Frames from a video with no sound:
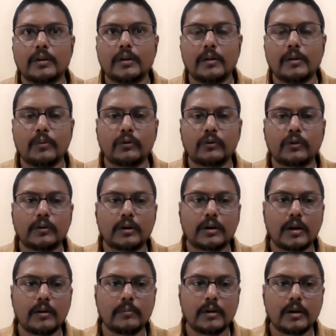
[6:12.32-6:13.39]
They most of the
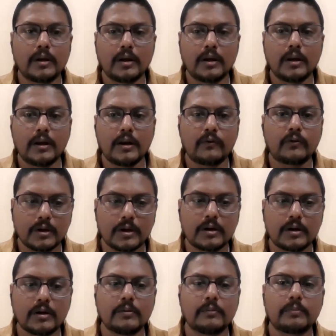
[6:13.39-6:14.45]
time they lift
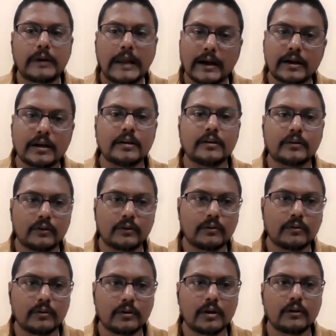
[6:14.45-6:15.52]
the cattles,
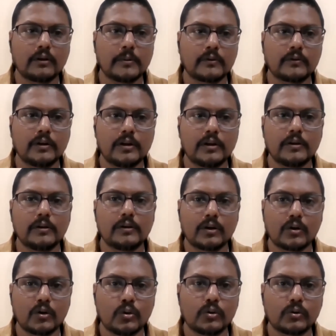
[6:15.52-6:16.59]
especially the
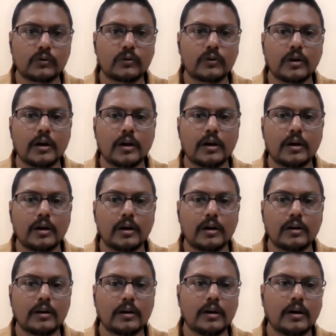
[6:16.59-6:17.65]
goats
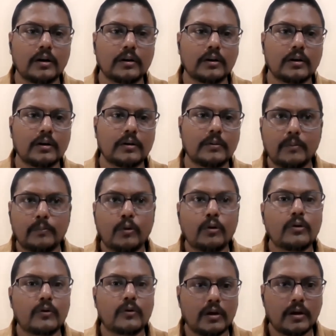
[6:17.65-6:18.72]
and the other
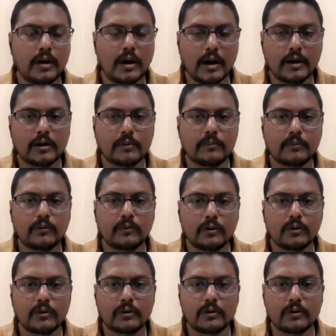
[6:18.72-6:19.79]
poultry items
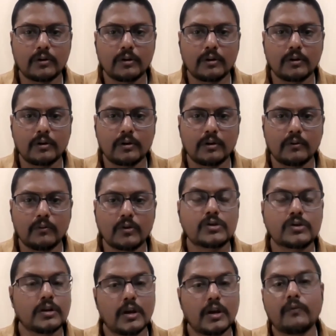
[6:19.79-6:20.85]
for
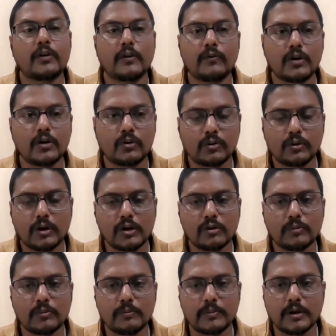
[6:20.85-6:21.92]
which give revenue to the
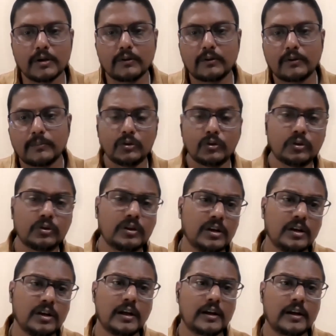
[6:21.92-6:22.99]
human beings. So
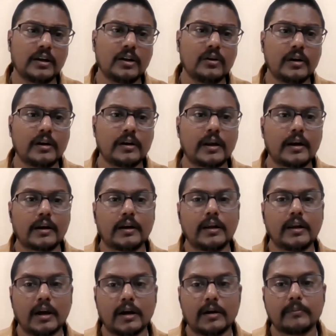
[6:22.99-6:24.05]
they directly or
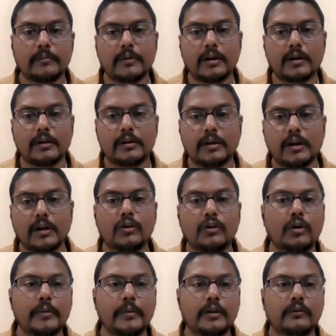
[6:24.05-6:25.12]
indirectly harm the
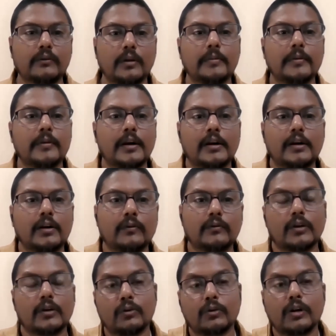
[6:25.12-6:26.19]
economic stability of
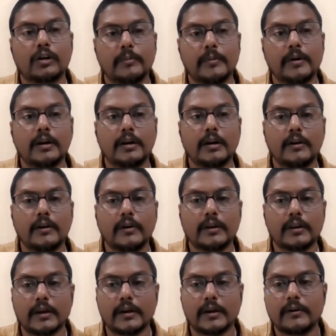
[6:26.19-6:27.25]
the local community living
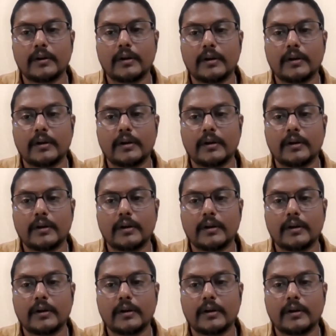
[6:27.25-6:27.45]
there.